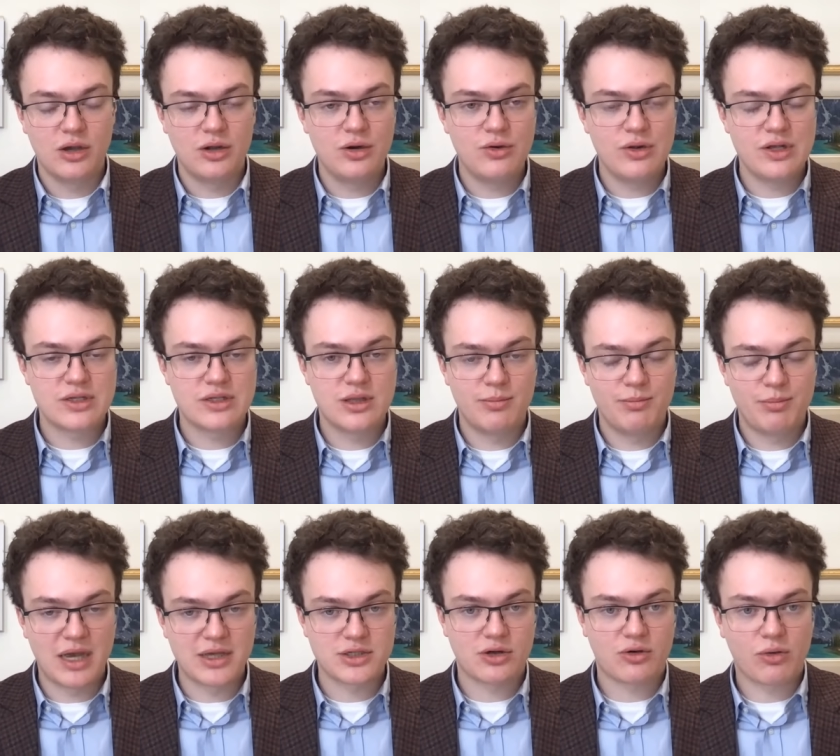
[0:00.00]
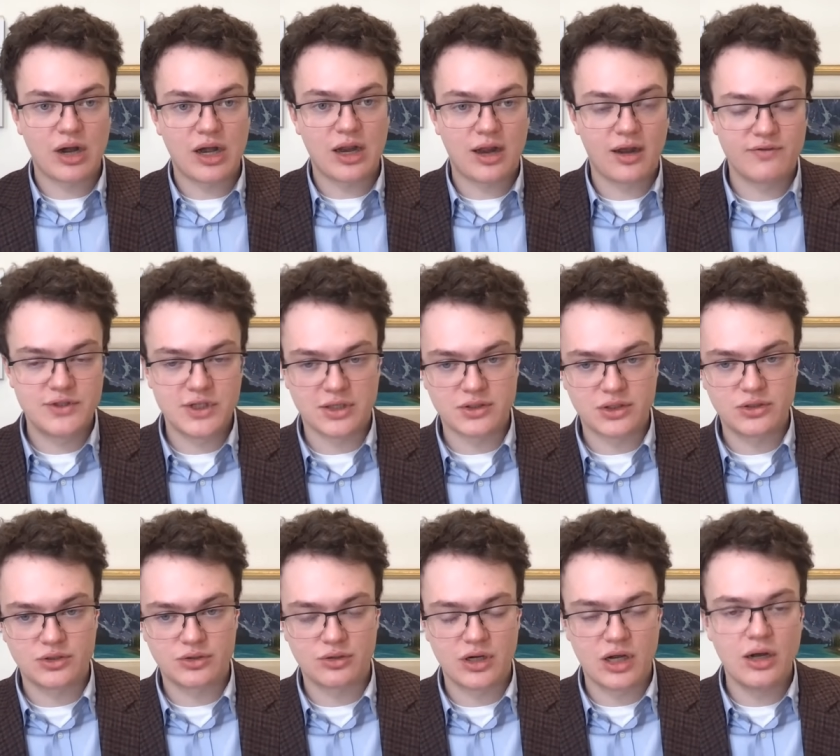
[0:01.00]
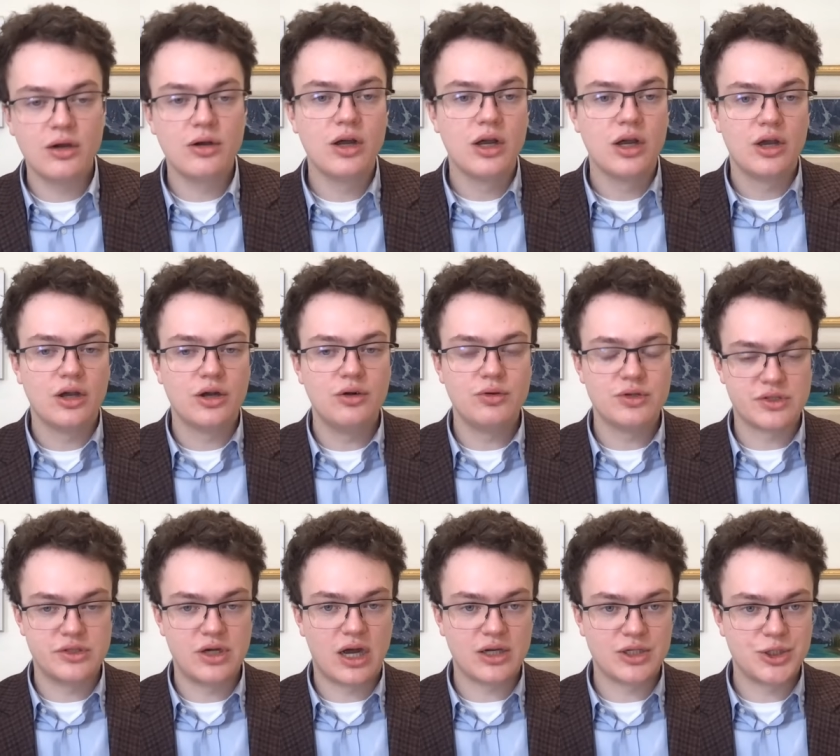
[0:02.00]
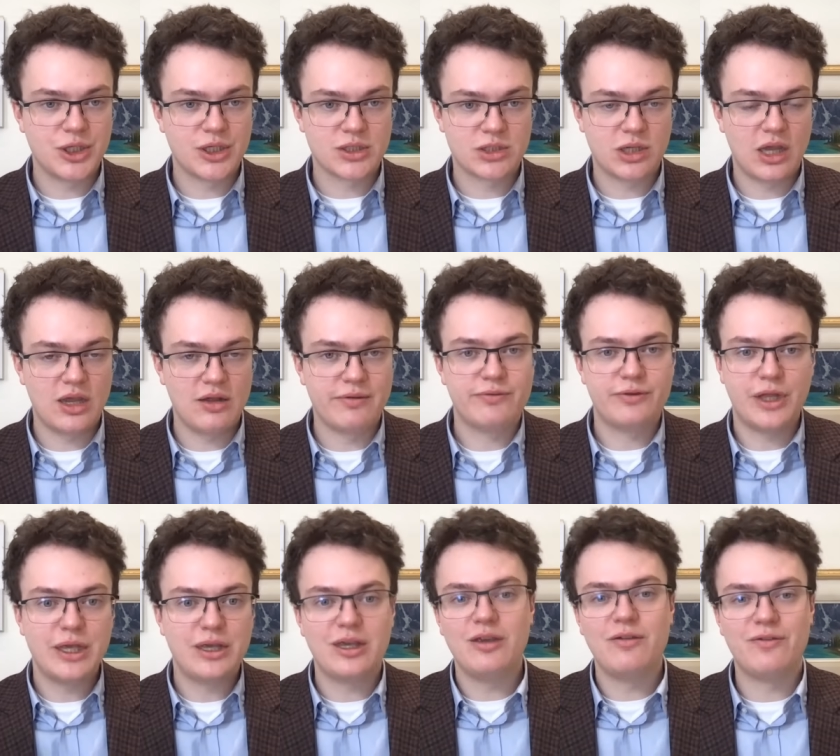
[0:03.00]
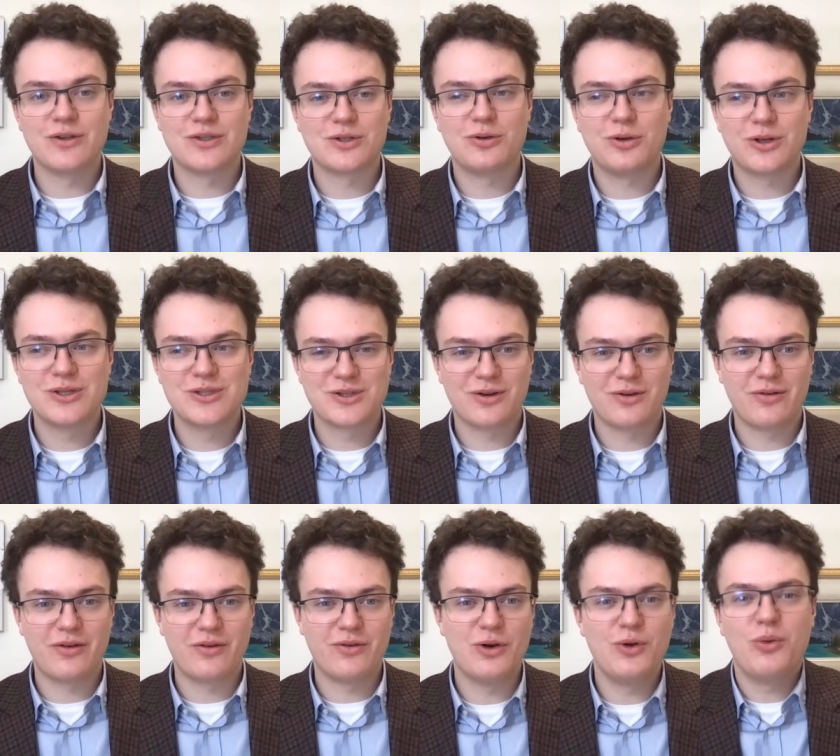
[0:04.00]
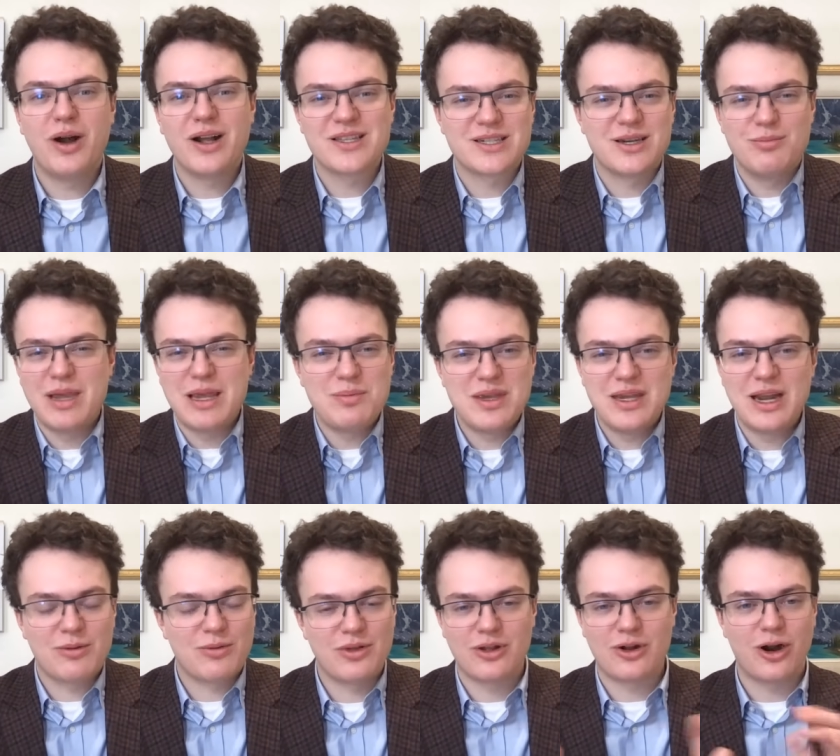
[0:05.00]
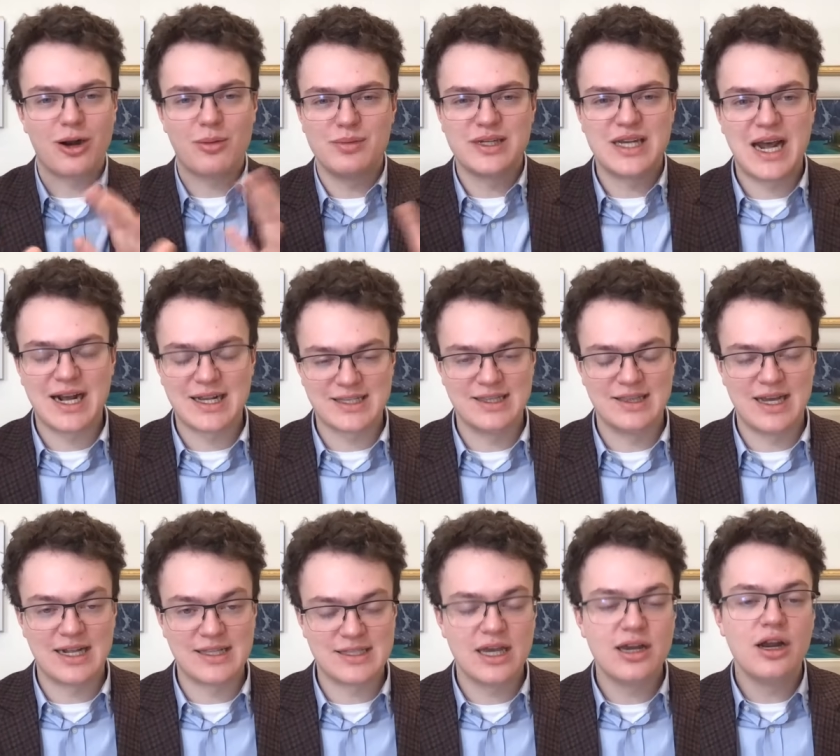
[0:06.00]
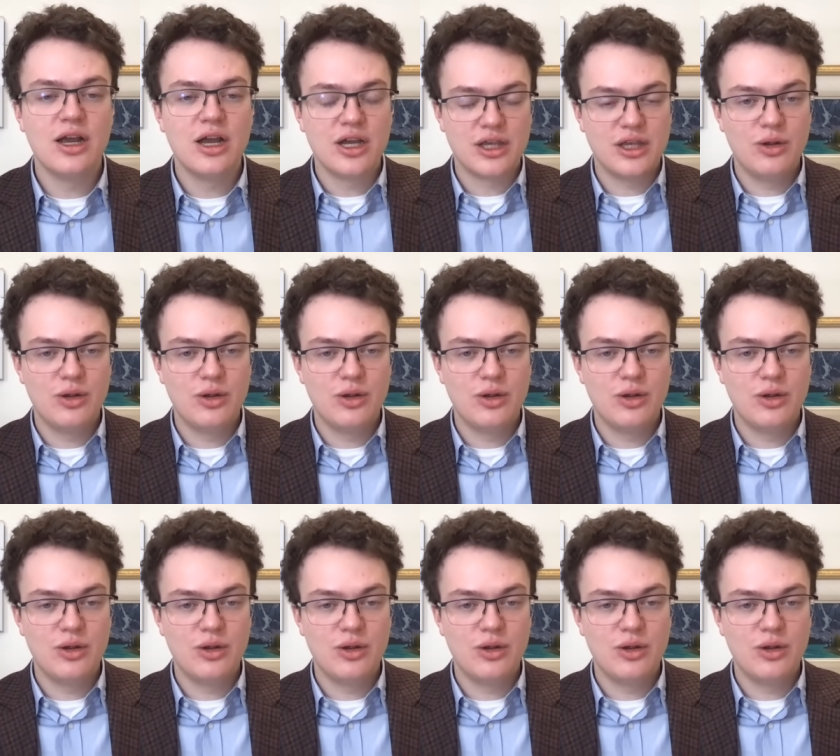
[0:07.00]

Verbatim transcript: who is the best critic of Justin Trudeau, who is not just a flaky fiscal conservative who wants to maybe get rid of the carbon tax and that's it.